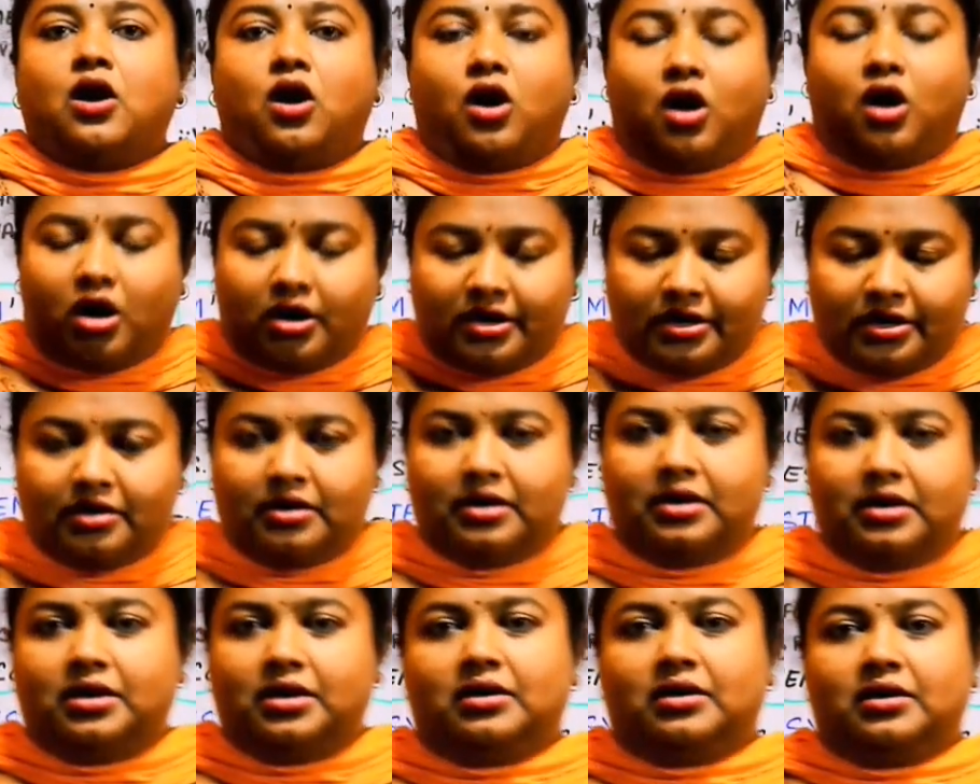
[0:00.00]
or
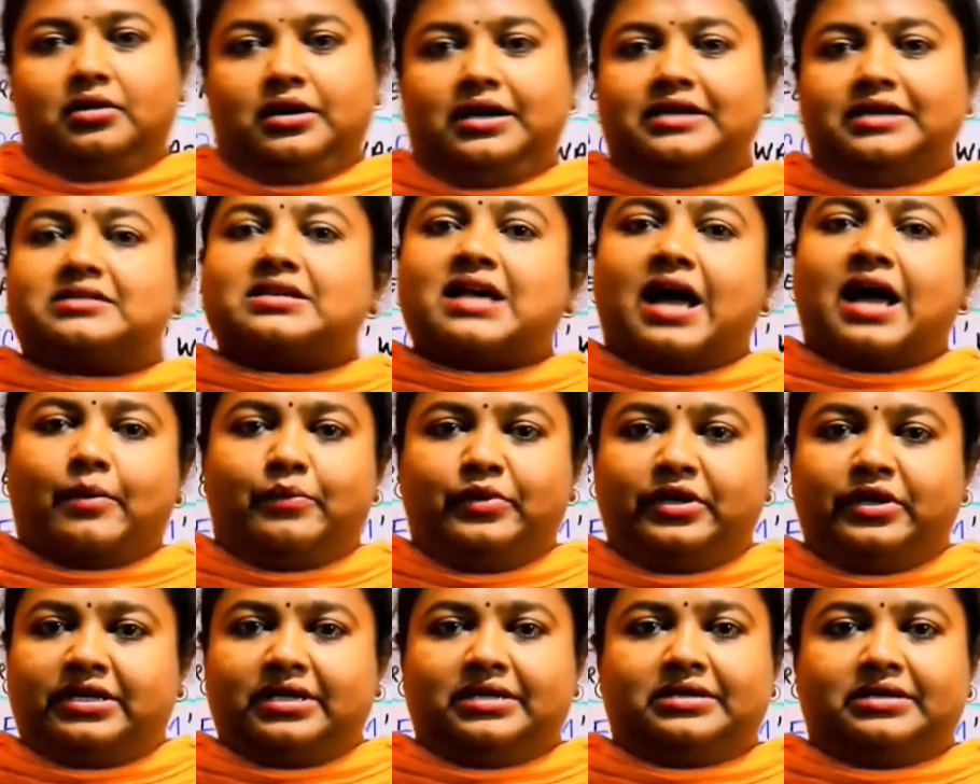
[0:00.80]
its
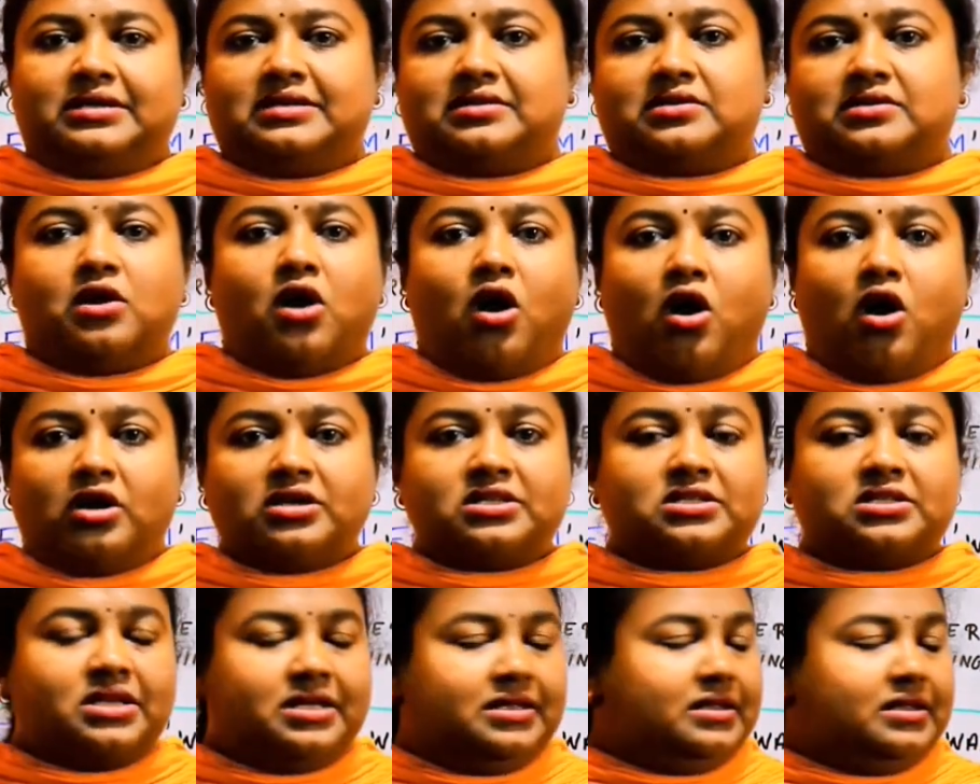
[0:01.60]
habitat is
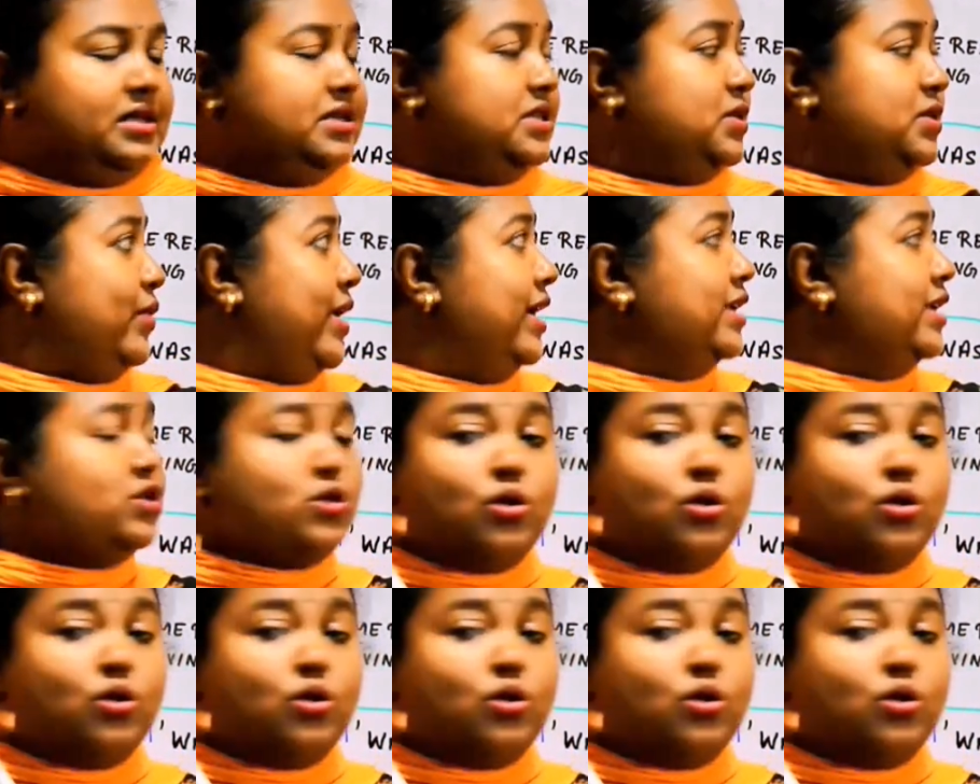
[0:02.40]
lost in this way,